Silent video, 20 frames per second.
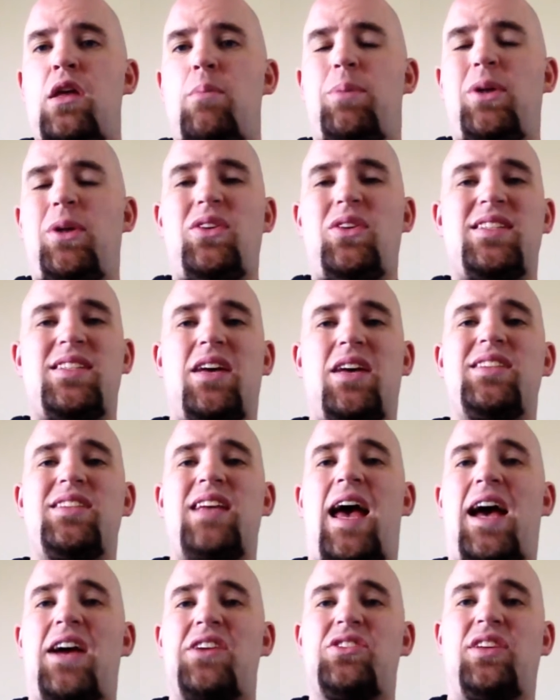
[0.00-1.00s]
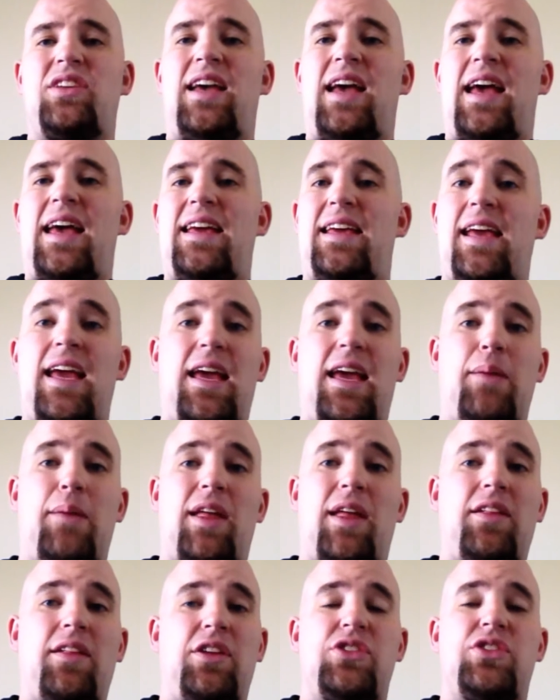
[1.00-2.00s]
Build a Cell is actually a game
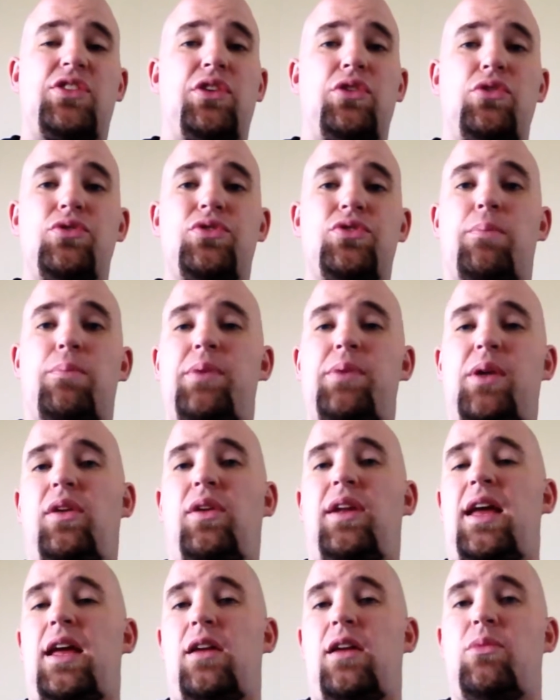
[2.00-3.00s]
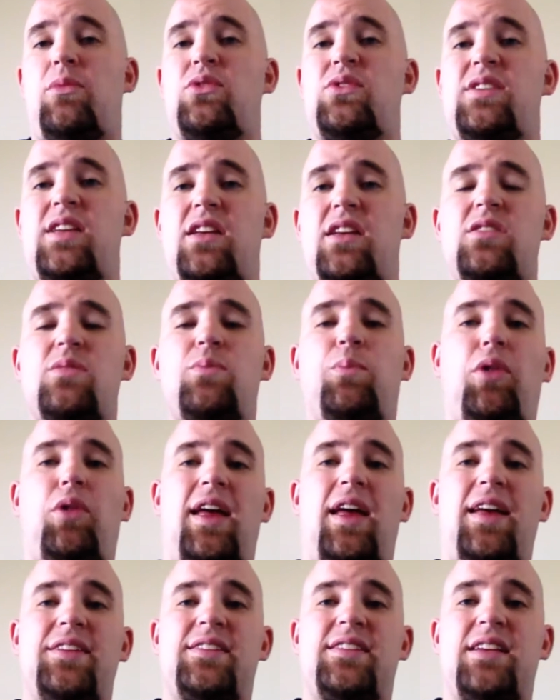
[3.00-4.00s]
that lets the user build animal cells,
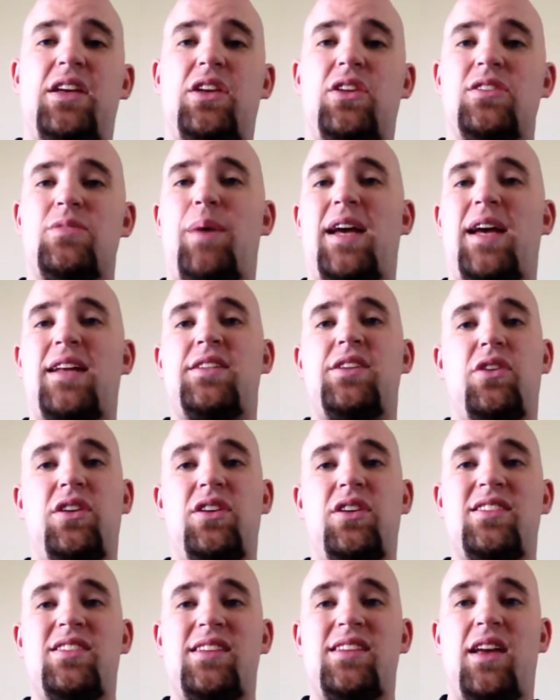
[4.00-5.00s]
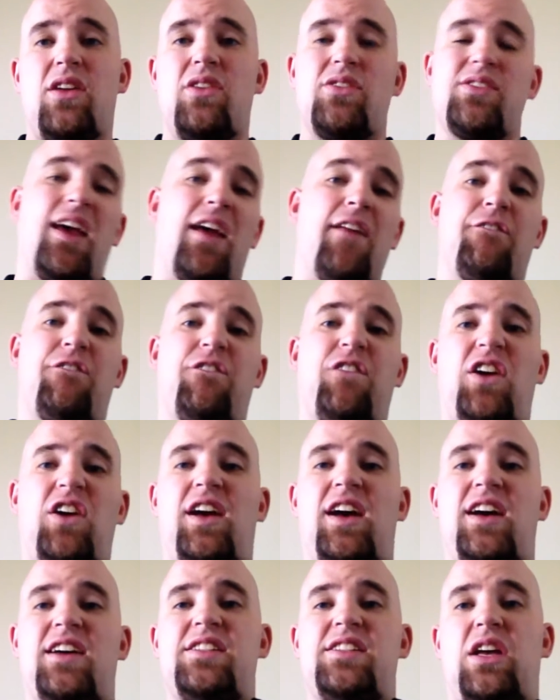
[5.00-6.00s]
plant cells, bacteria cells, and
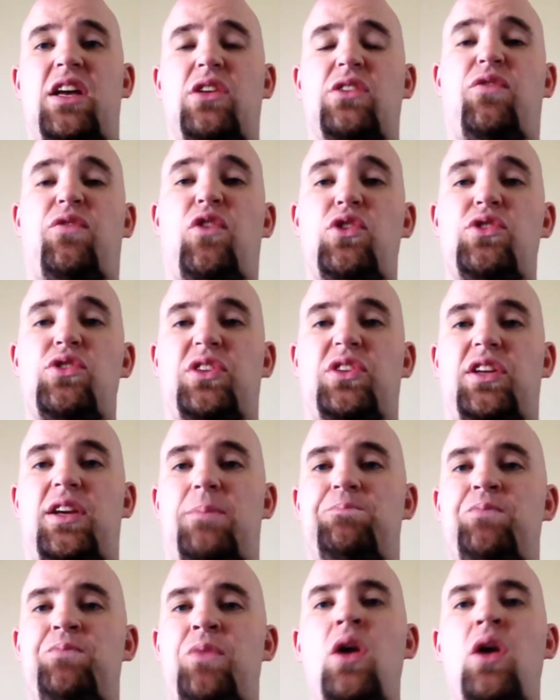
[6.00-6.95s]
fungi cells virtually.